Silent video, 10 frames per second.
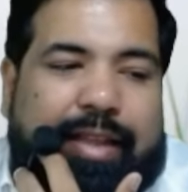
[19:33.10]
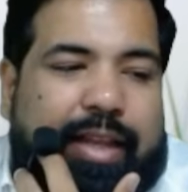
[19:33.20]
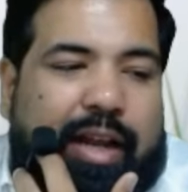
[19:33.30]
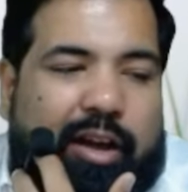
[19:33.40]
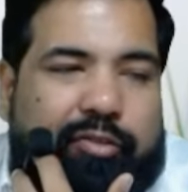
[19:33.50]

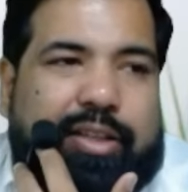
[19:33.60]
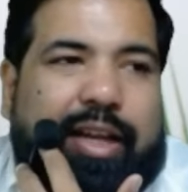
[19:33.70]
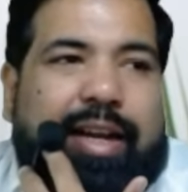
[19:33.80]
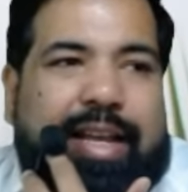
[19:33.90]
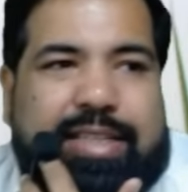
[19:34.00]
And then after
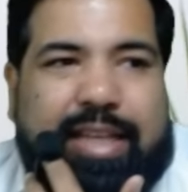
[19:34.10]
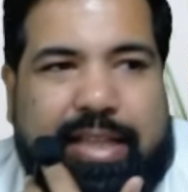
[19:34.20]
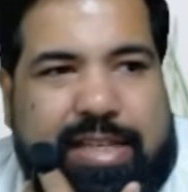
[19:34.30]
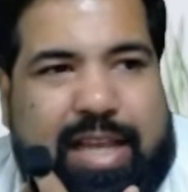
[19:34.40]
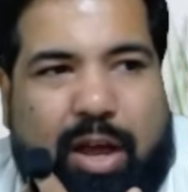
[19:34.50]
that, guys,
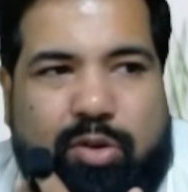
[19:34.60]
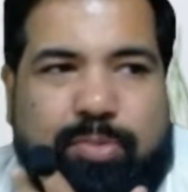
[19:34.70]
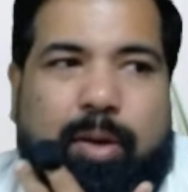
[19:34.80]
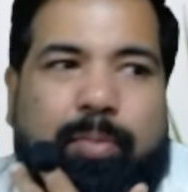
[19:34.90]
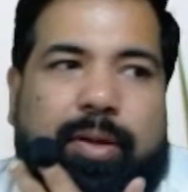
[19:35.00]
can this
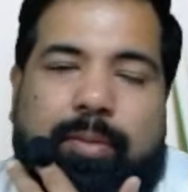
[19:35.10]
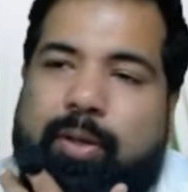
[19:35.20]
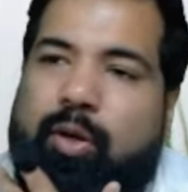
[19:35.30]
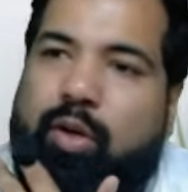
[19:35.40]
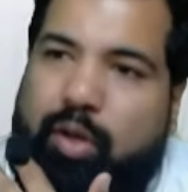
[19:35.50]
house property
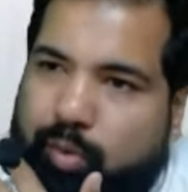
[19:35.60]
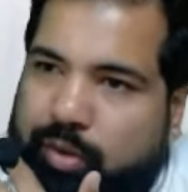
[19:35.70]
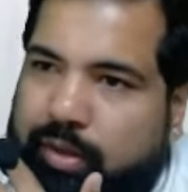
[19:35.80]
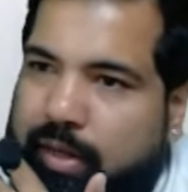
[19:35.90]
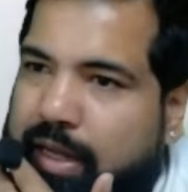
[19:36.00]
be on a
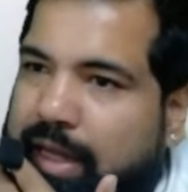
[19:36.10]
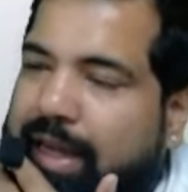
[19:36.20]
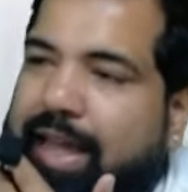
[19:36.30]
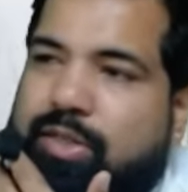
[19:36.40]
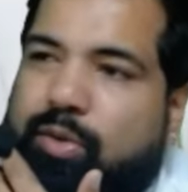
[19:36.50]
loan?
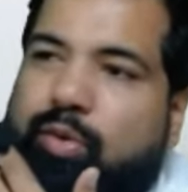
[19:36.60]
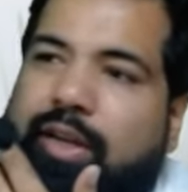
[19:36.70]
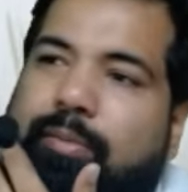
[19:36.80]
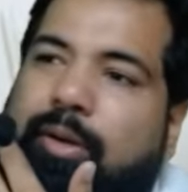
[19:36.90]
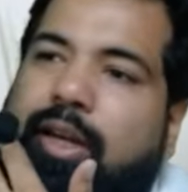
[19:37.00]
Guys,
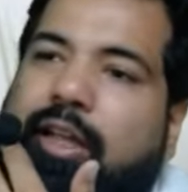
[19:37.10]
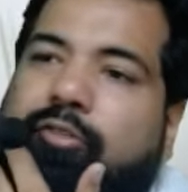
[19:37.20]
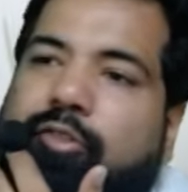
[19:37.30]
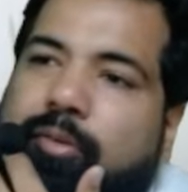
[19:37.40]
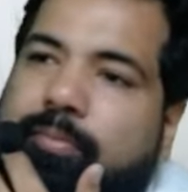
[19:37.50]
loan can be
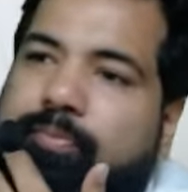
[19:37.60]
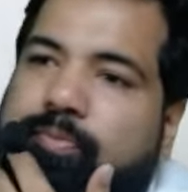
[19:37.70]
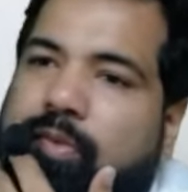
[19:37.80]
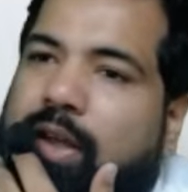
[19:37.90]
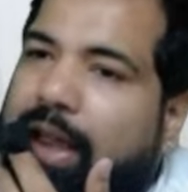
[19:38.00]
taken from
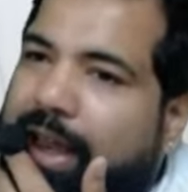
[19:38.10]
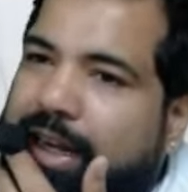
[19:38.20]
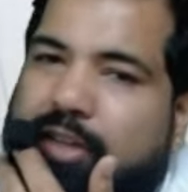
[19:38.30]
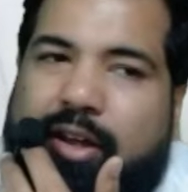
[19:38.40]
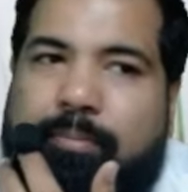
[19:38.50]

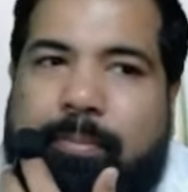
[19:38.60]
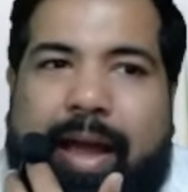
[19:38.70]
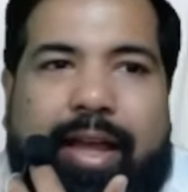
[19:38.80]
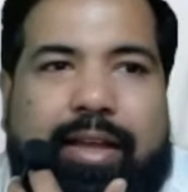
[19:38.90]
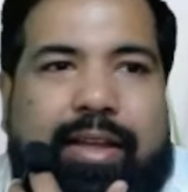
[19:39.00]
anyone,
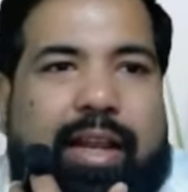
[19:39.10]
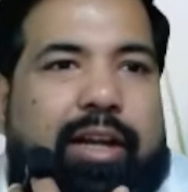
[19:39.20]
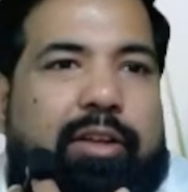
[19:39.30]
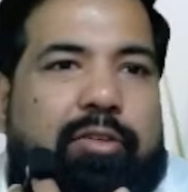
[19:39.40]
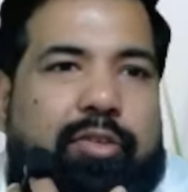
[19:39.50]
bank,
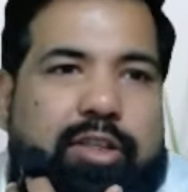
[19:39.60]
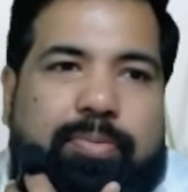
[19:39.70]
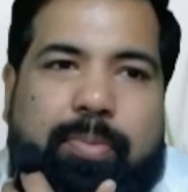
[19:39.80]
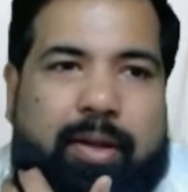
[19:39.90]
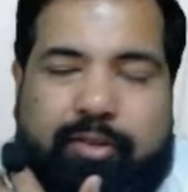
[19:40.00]
relative,
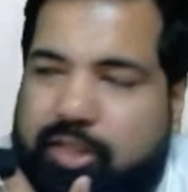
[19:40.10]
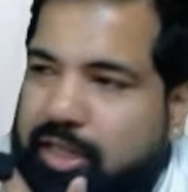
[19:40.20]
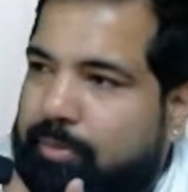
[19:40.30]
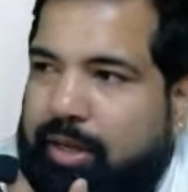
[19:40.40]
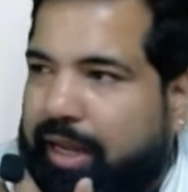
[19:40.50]

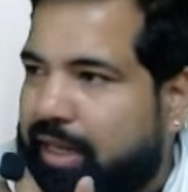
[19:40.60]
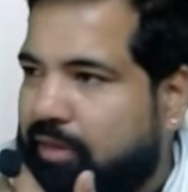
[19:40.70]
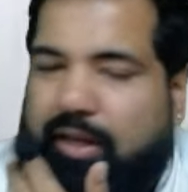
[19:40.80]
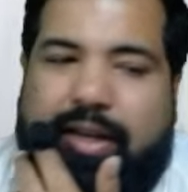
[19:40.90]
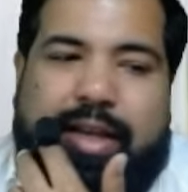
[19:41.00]
rich neighbor,
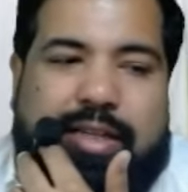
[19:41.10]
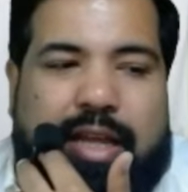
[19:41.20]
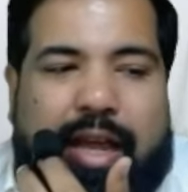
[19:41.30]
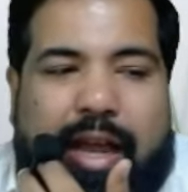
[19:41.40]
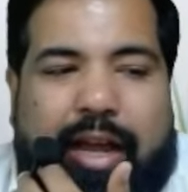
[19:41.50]
anyone,
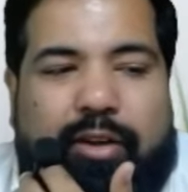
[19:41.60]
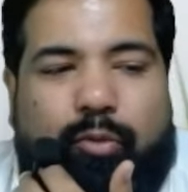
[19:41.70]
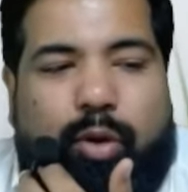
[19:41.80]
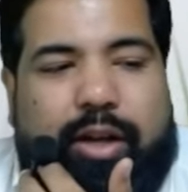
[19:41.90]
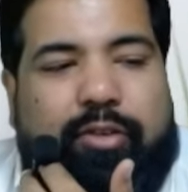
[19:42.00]
guys.
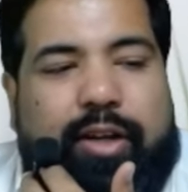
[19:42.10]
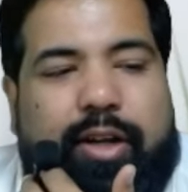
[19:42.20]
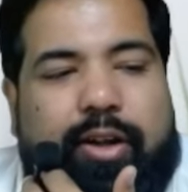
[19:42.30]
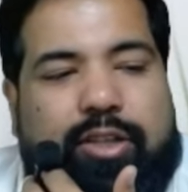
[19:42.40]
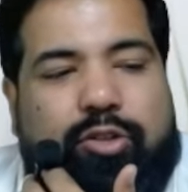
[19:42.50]
And whatever
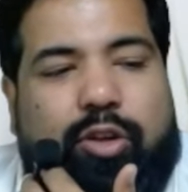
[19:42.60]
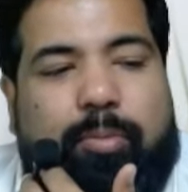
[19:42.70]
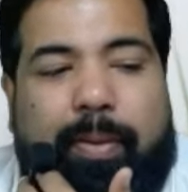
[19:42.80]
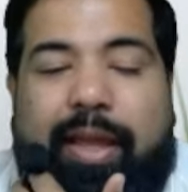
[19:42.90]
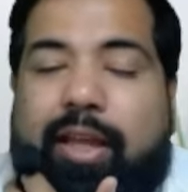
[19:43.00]
interest you
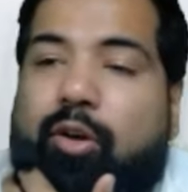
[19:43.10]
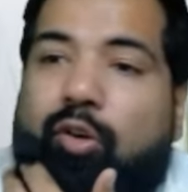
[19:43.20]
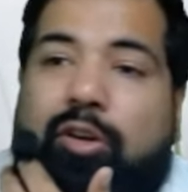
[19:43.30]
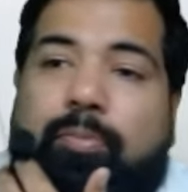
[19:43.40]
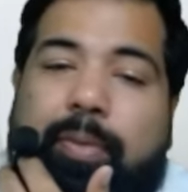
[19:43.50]
are
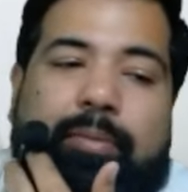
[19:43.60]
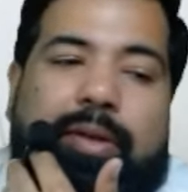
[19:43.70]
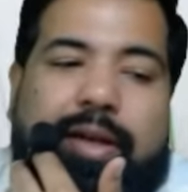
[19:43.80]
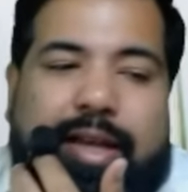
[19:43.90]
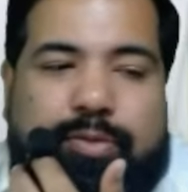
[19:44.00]
paying or
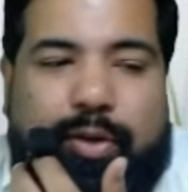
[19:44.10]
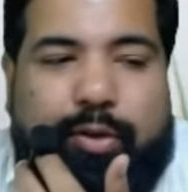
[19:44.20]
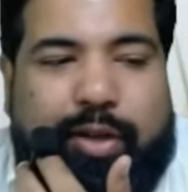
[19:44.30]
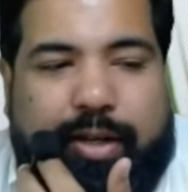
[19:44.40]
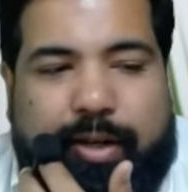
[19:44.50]
payable, guys,
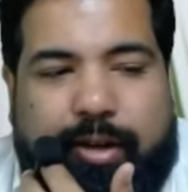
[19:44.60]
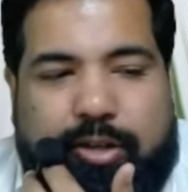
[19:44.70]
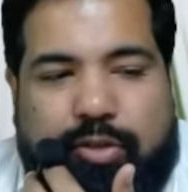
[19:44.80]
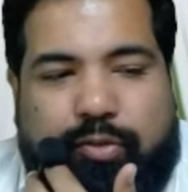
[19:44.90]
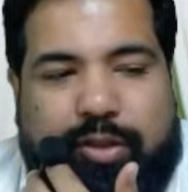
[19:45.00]
will you get a
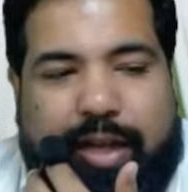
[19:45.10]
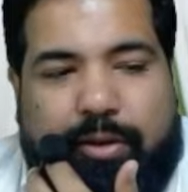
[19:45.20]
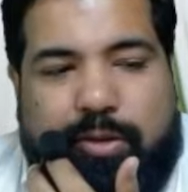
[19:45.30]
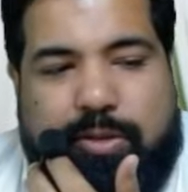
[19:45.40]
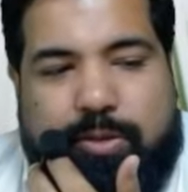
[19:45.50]
deduction for
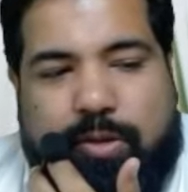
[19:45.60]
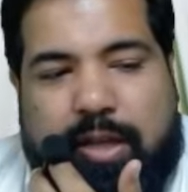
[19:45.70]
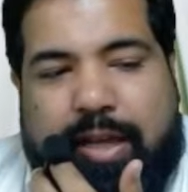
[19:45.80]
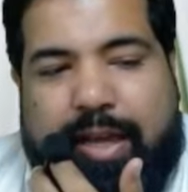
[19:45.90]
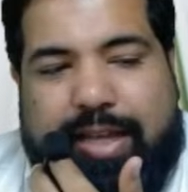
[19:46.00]
that
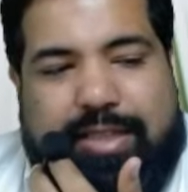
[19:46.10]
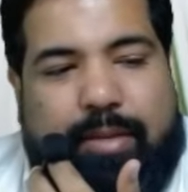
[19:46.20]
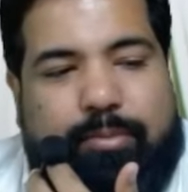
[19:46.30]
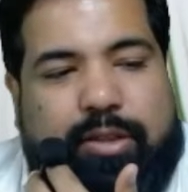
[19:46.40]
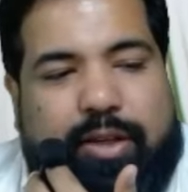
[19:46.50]
also?
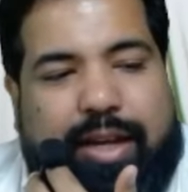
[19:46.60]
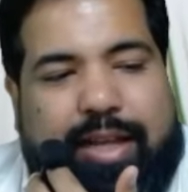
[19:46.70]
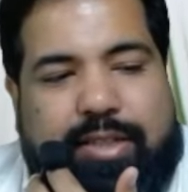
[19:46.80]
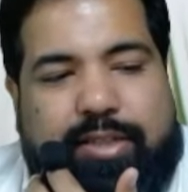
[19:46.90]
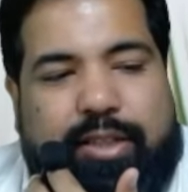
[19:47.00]
Example, 3
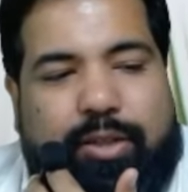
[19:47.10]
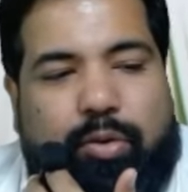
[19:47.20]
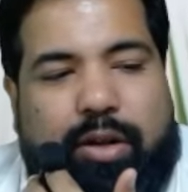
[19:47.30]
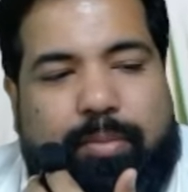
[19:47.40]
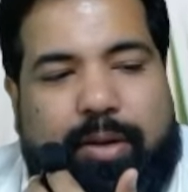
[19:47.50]
lakh 60
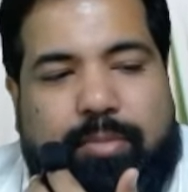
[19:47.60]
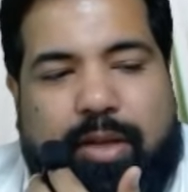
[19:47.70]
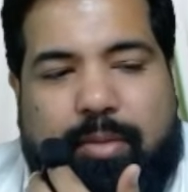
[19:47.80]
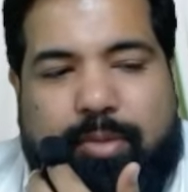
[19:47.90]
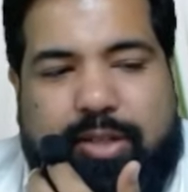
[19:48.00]
total
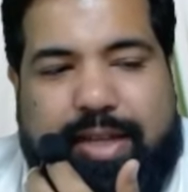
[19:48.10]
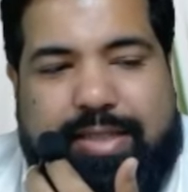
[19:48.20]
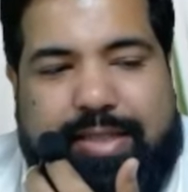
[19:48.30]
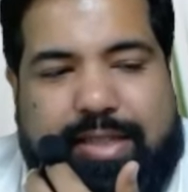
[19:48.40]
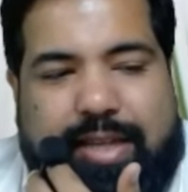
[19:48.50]
become how much,
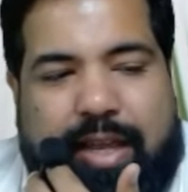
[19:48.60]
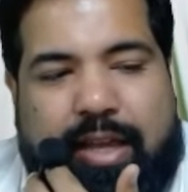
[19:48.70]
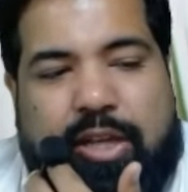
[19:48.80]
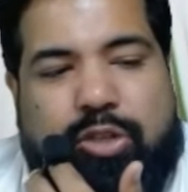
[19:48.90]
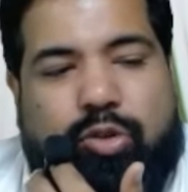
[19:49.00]
guys? 6
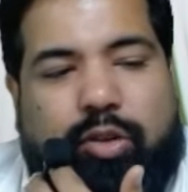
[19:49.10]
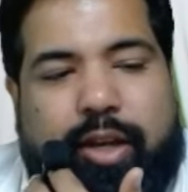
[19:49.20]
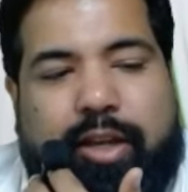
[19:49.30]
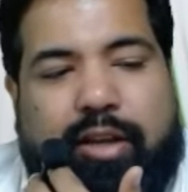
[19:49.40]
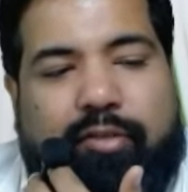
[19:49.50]
lakh. So
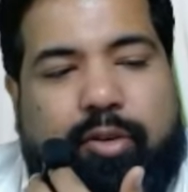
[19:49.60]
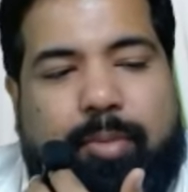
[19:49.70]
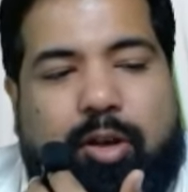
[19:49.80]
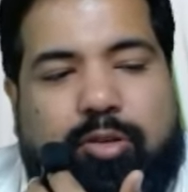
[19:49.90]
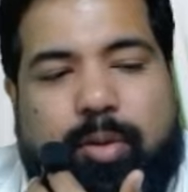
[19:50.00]
your income
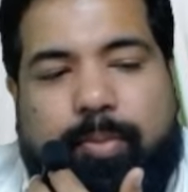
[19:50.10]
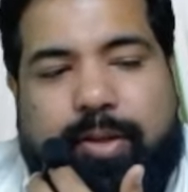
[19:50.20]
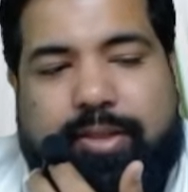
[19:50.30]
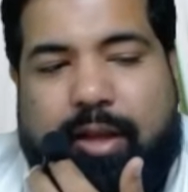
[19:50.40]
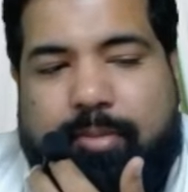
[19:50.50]
from house
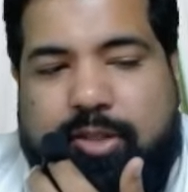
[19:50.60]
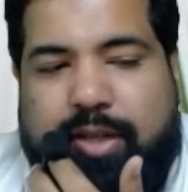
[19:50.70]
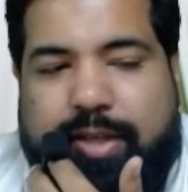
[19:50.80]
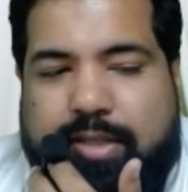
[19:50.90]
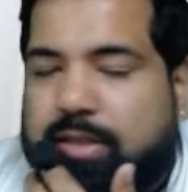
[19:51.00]
property is how
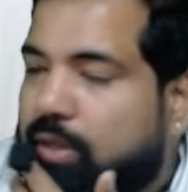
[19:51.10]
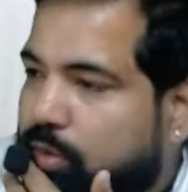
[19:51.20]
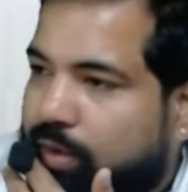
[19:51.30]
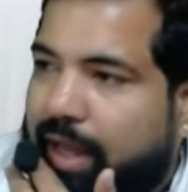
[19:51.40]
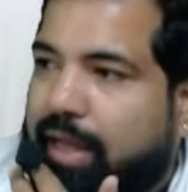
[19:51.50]
much, guys?
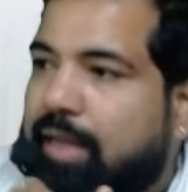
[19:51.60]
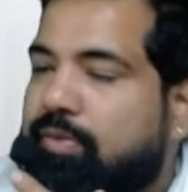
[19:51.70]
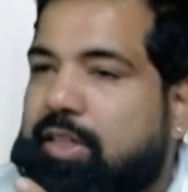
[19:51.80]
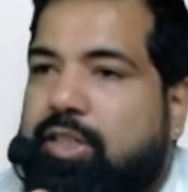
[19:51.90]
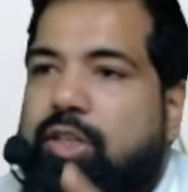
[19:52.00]

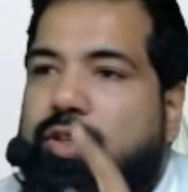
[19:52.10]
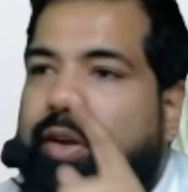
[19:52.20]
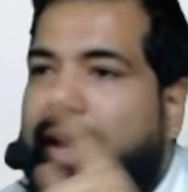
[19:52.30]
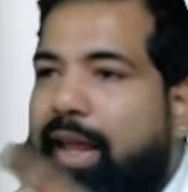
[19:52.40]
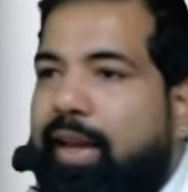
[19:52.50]
This is
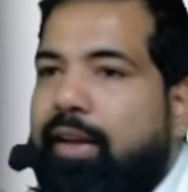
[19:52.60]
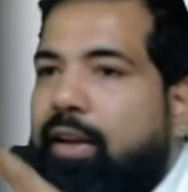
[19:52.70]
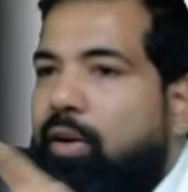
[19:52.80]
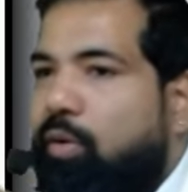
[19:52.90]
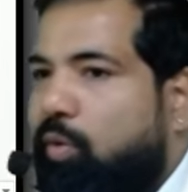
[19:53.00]
your
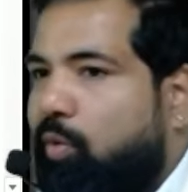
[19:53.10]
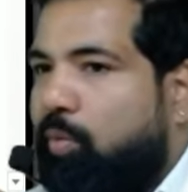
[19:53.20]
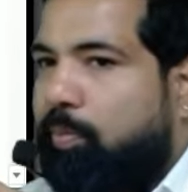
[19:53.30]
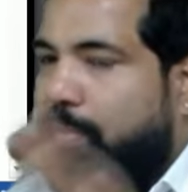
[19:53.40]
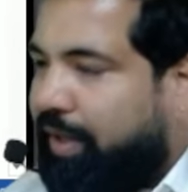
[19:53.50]

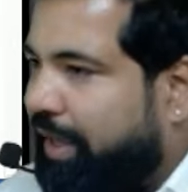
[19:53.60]
LOP.